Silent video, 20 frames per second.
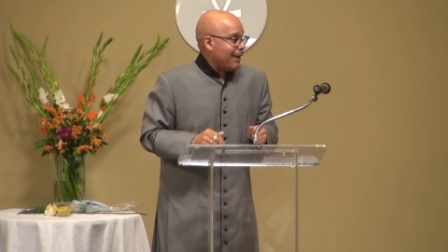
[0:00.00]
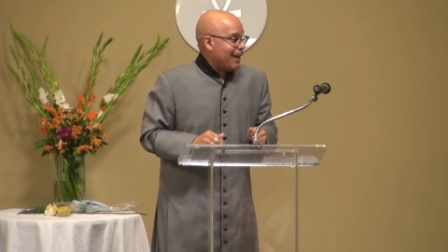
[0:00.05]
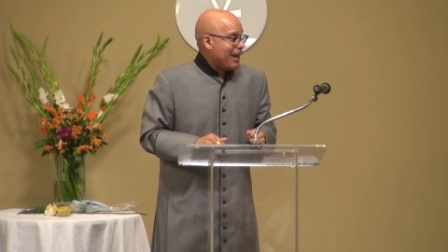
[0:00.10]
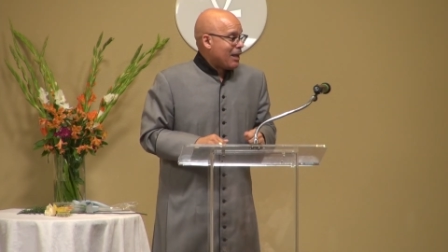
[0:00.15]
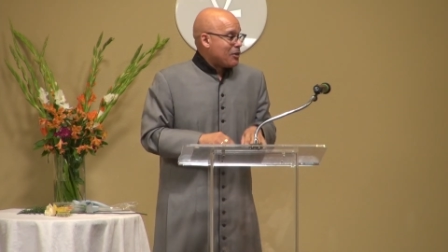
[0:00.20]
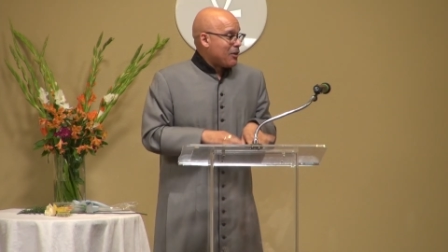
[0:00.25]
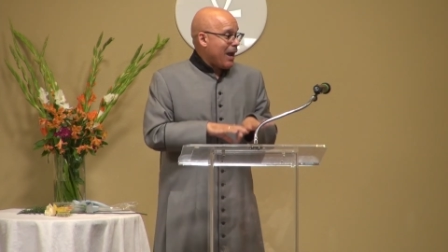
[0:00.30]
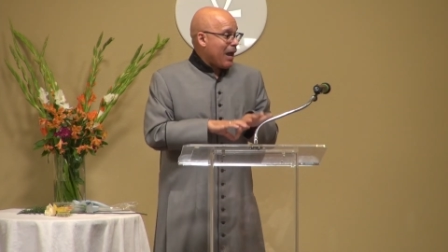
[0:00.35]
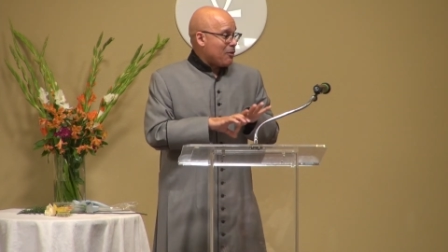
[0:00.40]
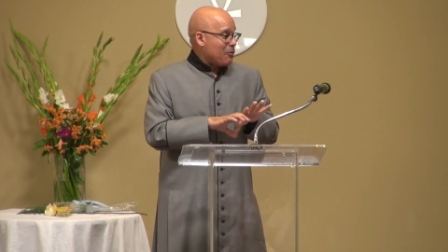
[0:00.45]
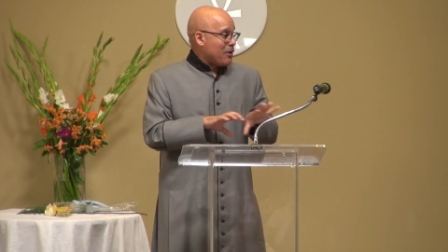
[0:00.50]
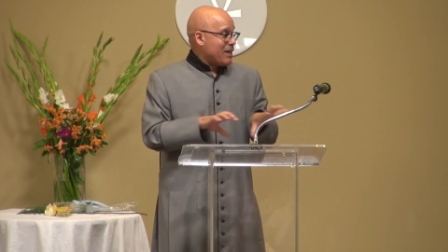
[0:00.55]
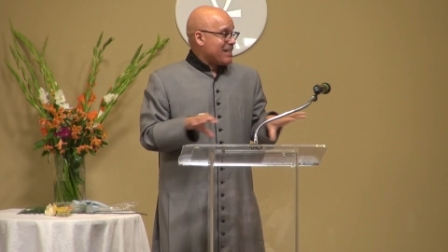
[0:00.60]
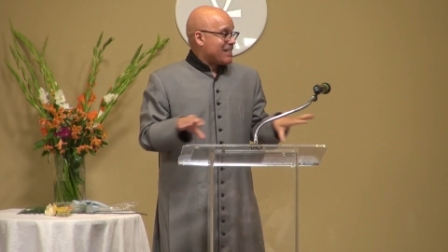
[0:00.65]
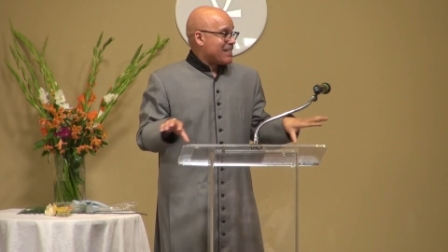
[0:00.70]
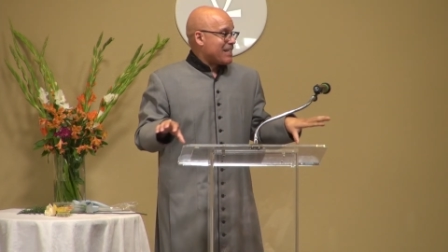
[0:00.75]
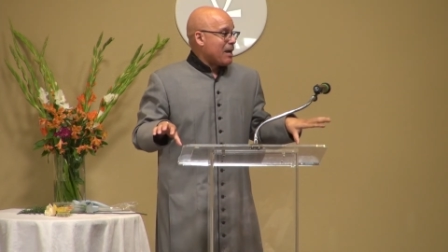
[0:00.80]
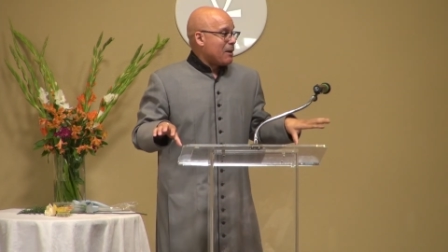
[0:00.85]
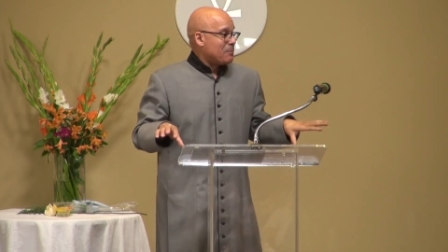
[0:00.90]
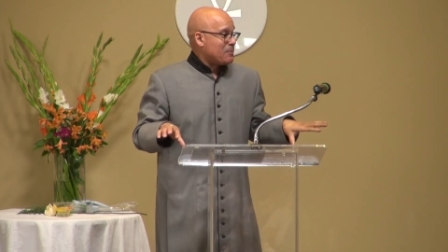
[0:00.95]
You gotta read
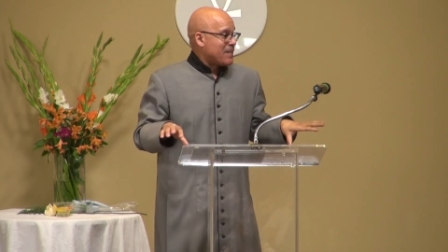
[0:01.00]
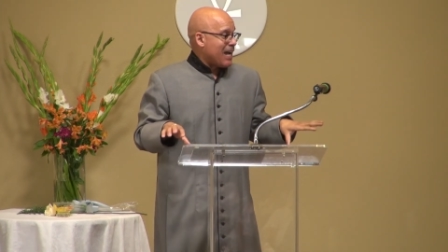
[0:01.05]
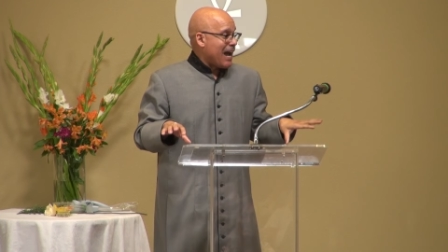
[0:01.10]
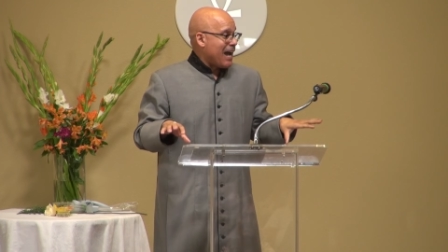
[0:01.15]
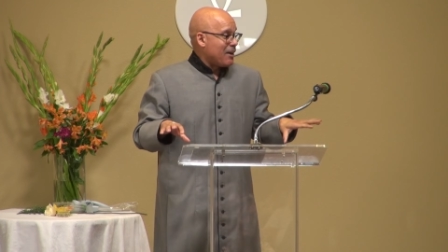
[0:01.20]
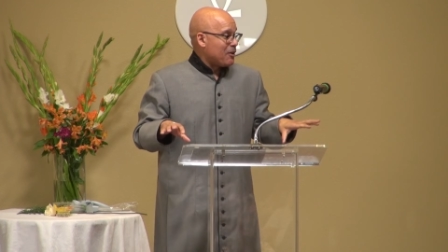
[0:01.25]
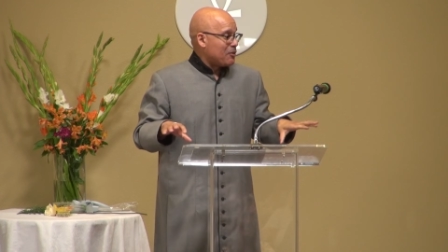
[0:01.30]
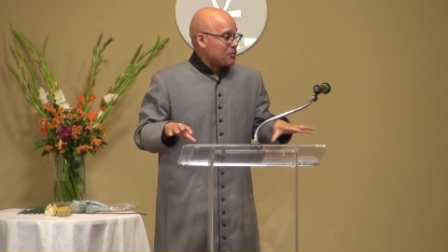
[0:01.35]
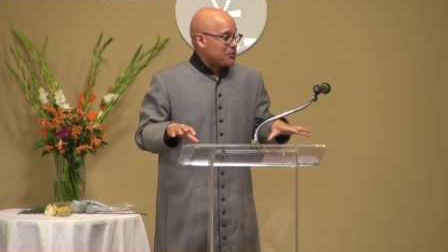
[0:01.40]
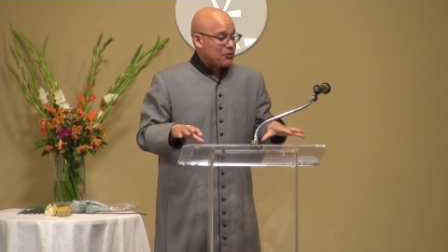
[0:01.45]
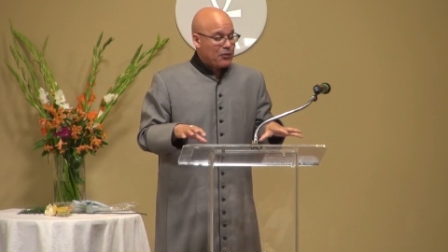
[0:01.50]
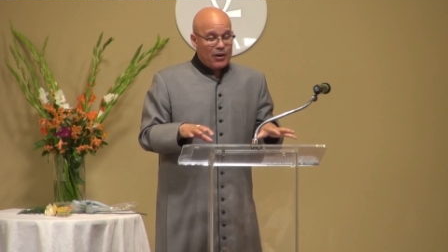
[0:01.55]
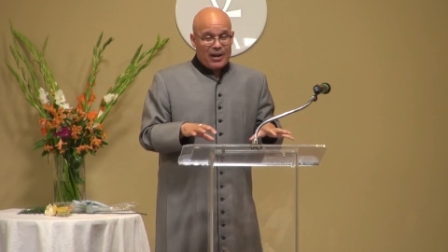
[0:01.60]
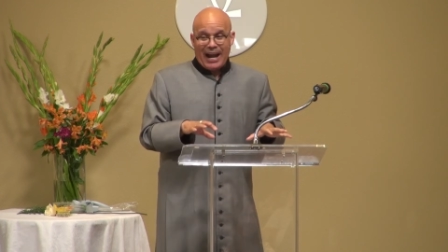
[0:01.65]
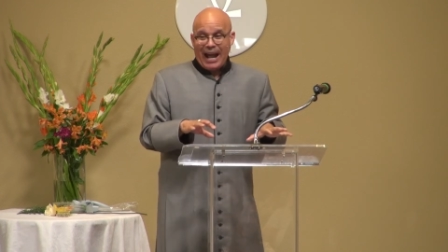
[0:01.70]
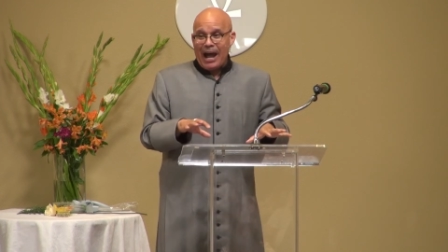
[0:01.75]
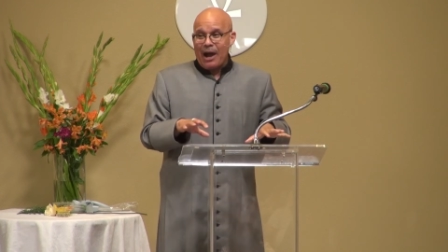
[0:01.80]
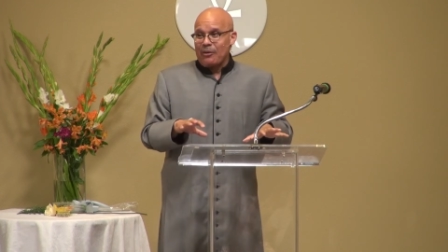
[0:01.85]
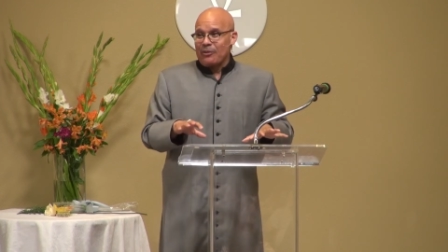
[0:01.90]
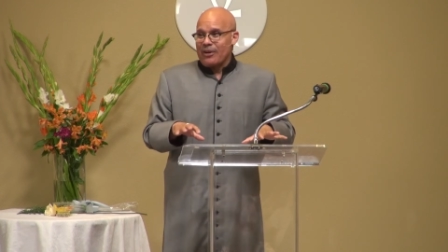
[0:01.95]
subtitles for an
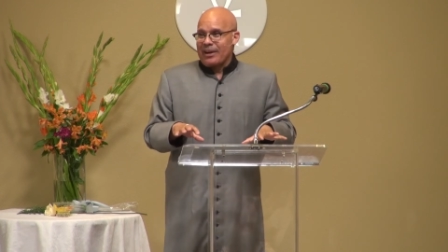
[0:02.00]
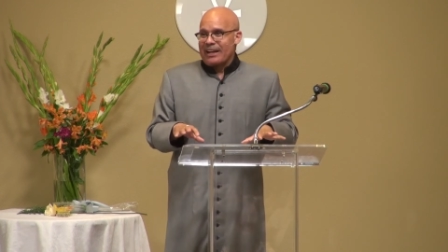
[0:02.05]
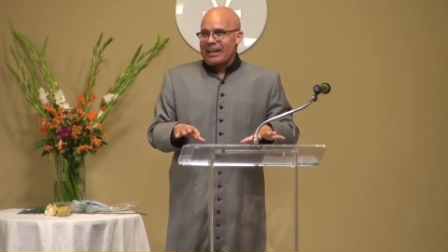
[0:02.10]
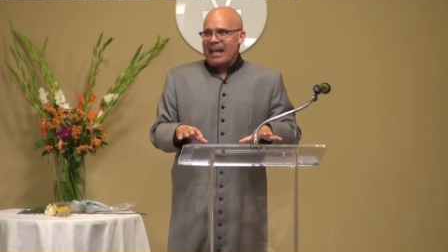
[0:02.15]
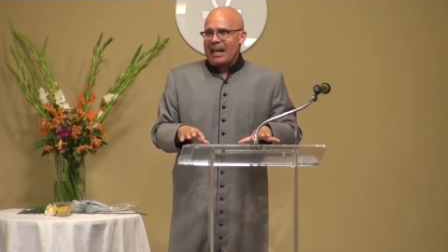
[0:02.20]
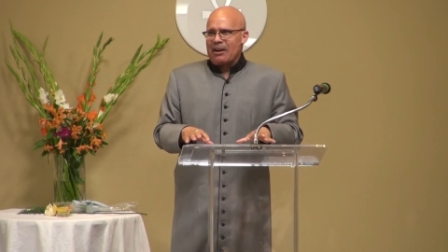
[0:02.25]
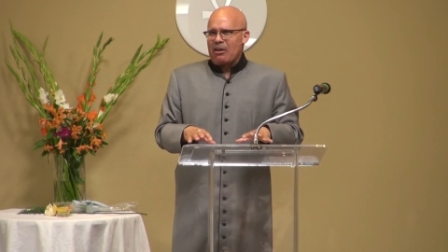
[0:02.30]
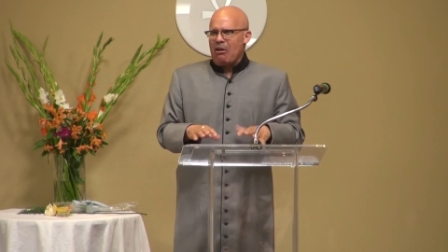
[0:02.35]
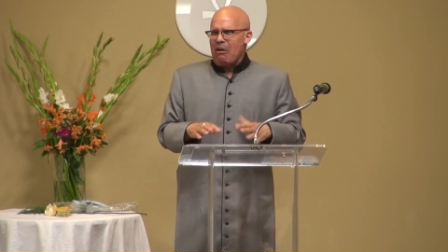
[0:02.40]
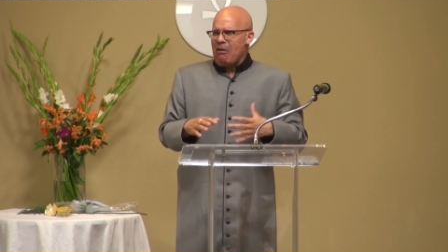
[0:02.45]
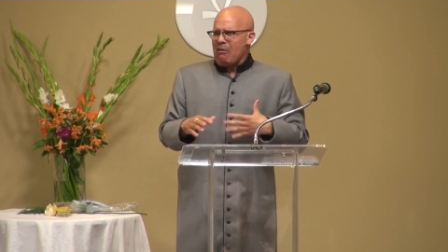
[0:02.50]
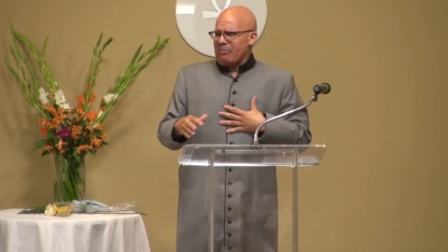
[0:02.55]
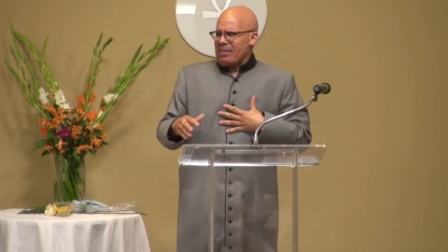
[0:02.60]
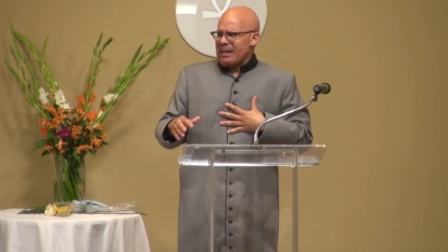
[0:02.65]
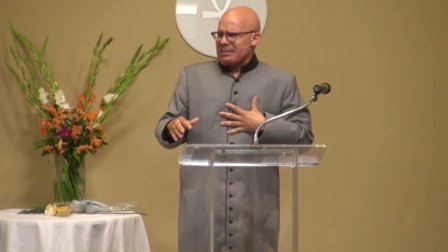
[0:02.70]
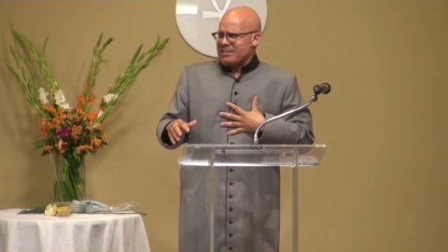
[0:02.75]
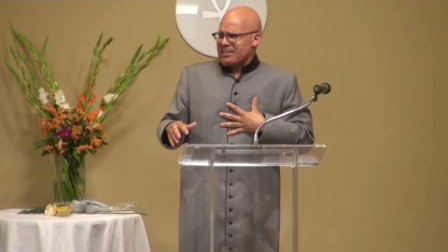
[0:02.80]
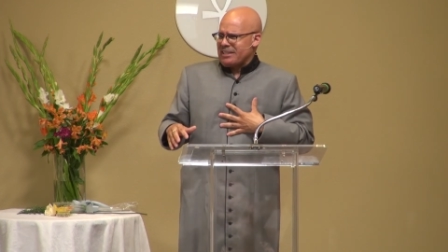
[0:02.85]
hour and gotta, oh, that's